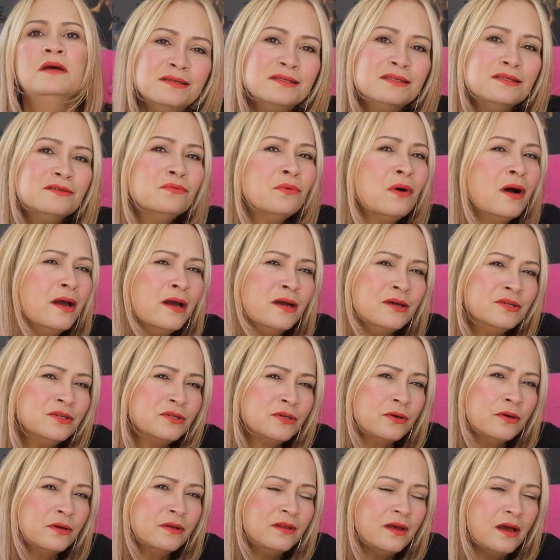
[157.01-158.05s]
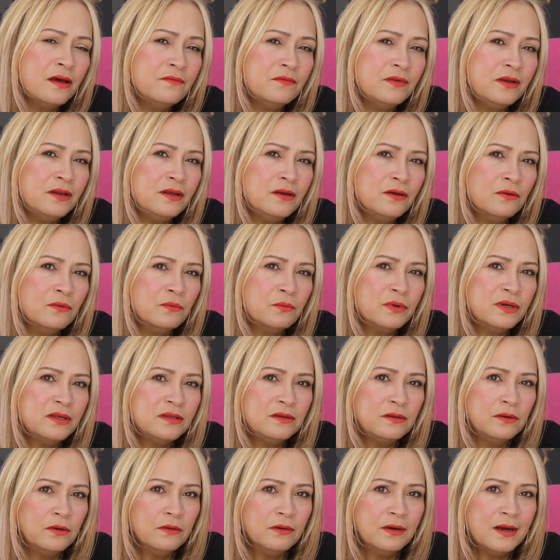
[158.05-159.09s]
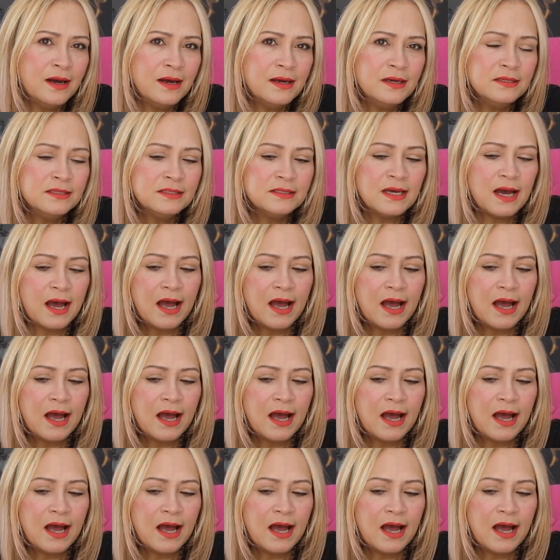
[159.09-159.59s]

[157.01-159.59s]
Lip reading: This is why I shared that video with you guys.